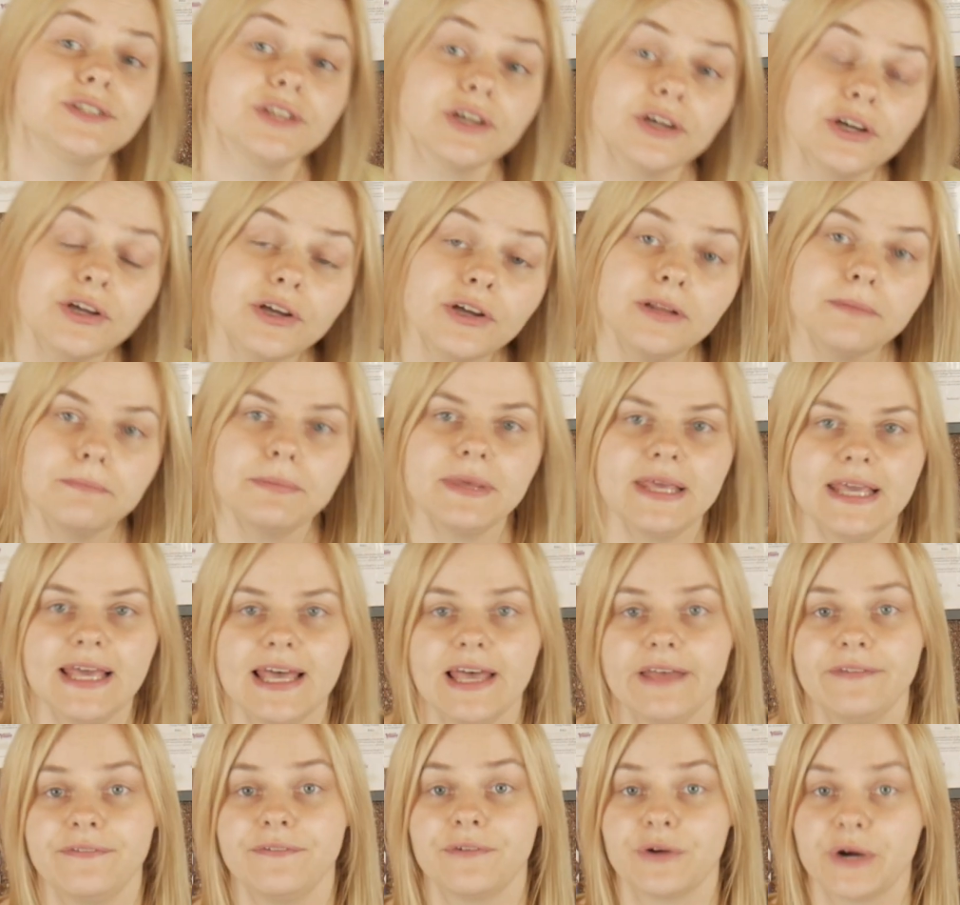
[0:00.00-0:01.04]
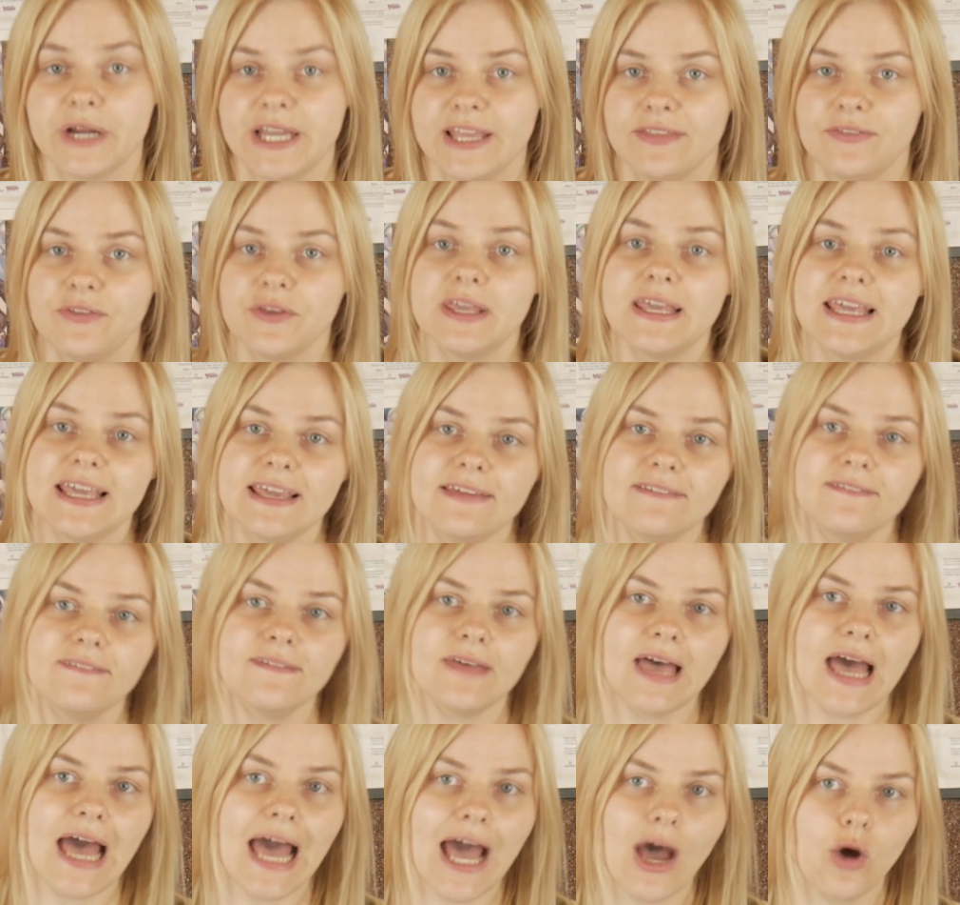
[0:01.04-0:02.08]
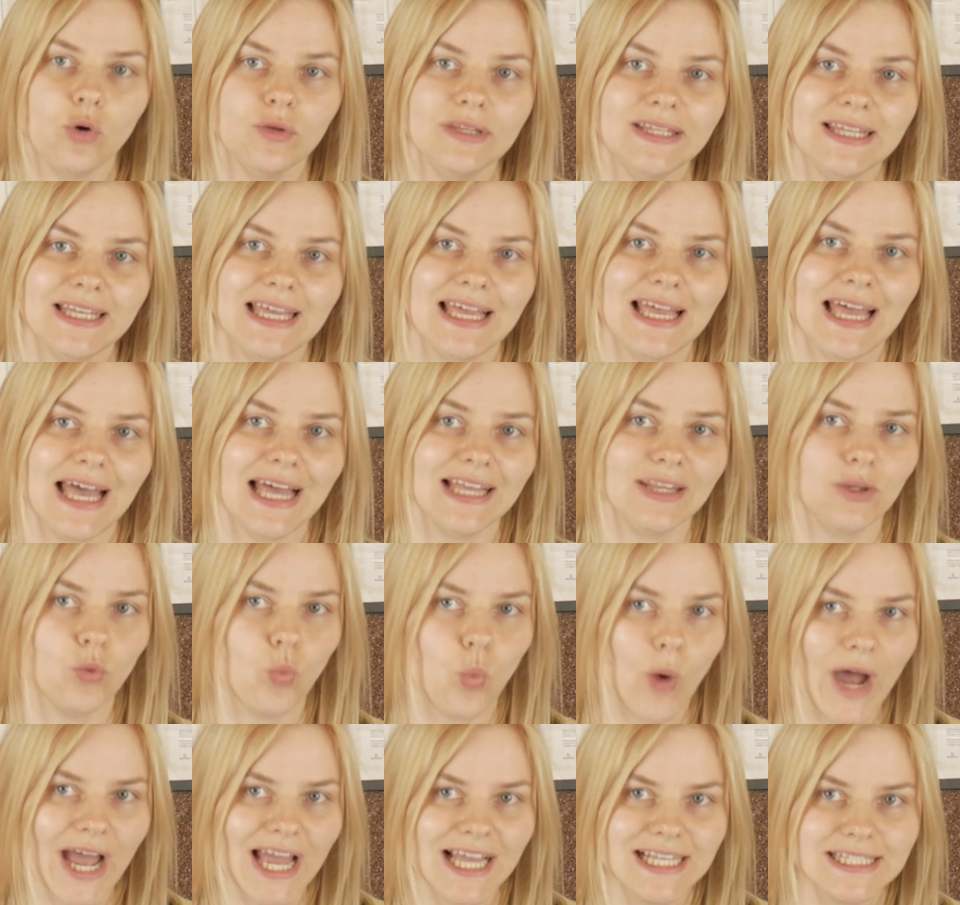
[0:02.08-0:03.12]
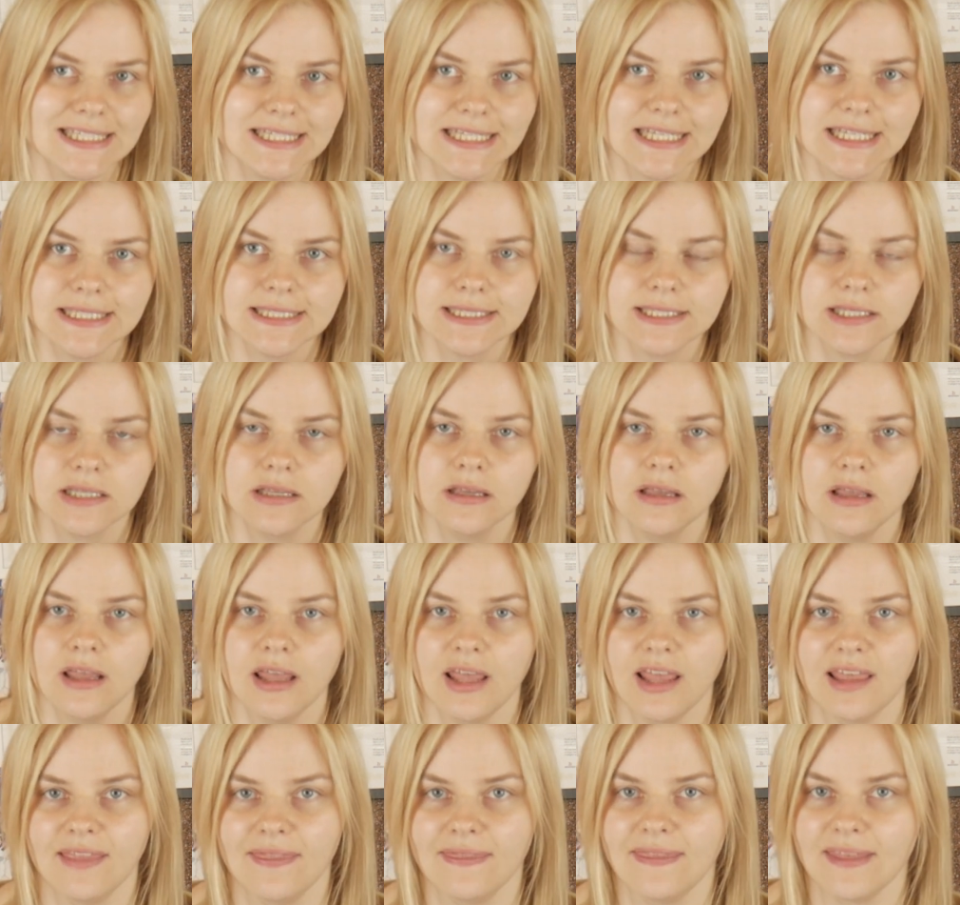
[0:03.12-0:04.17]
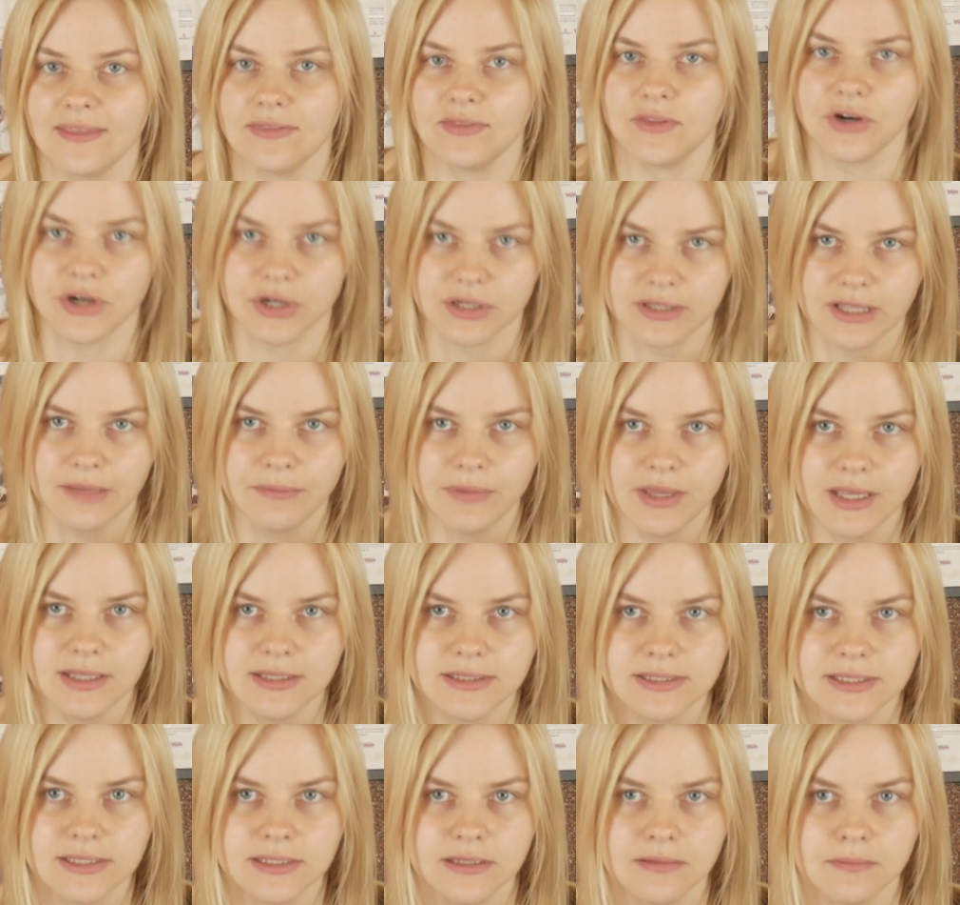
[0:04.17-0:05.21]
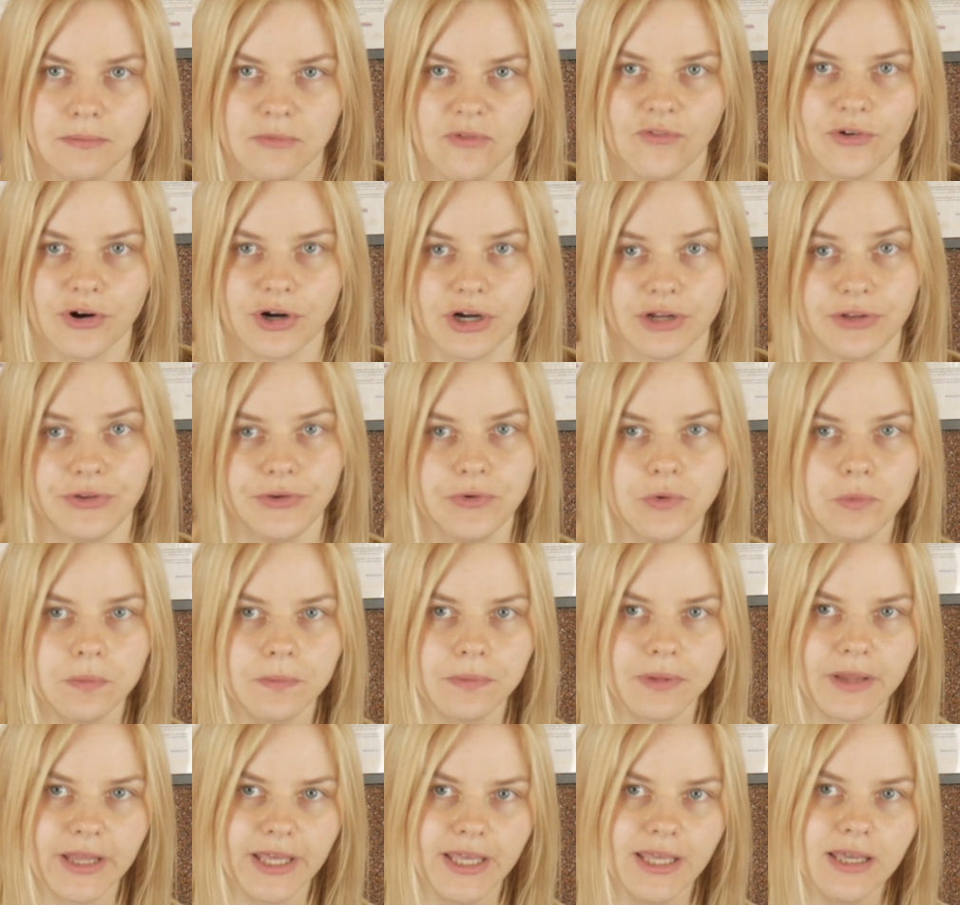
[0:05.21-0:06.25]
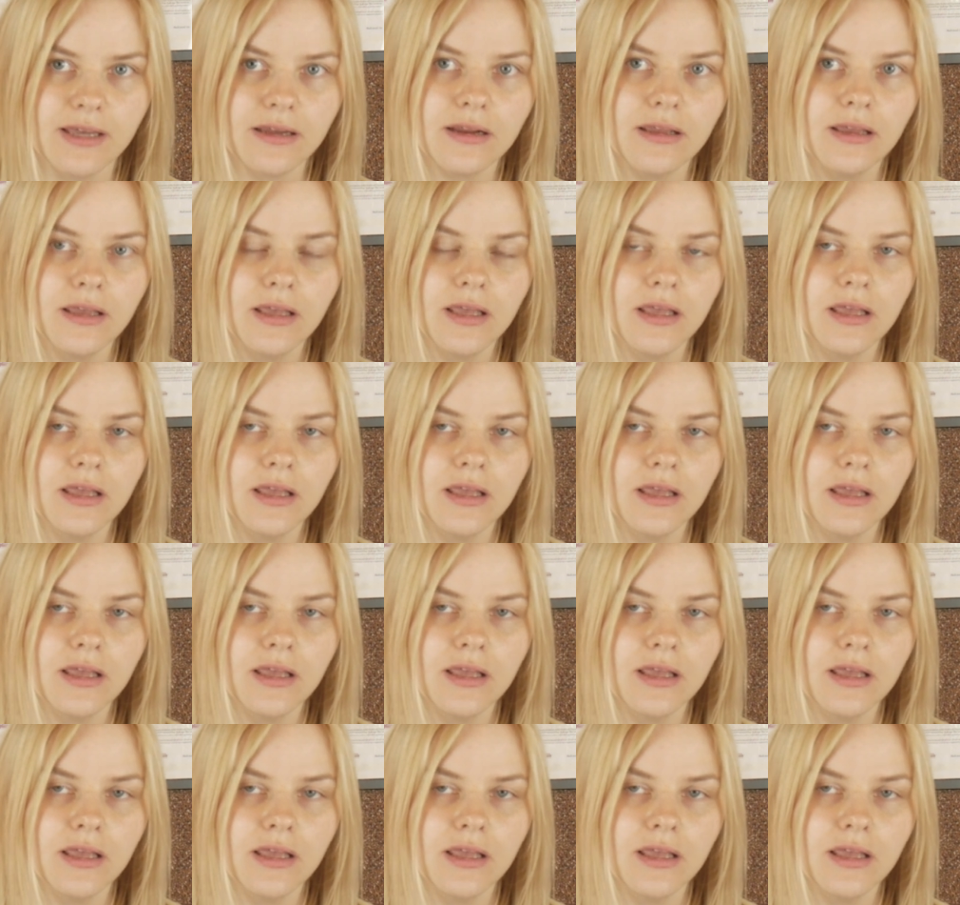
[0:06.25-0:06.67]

Don't be afraid to give out advices in the tournaments for a new player,